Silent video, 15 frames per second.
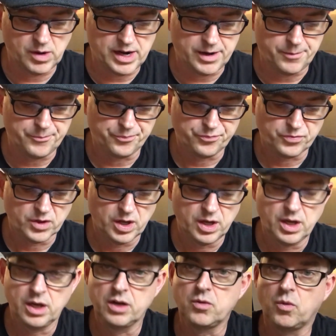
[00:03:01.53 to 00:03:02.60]
well.
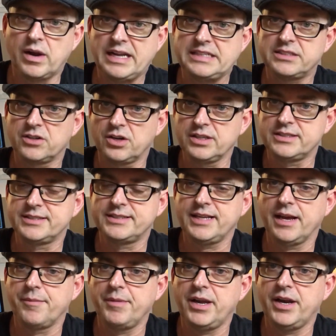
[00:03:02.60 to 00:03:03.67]
What I started to
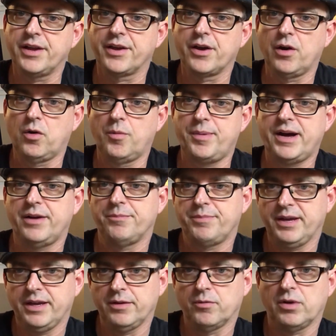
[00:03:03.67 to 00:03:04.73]
say a minute ago
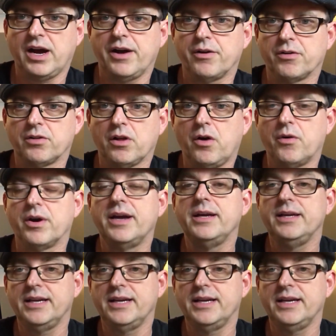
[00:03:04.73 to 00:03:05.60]
about being higher or lower,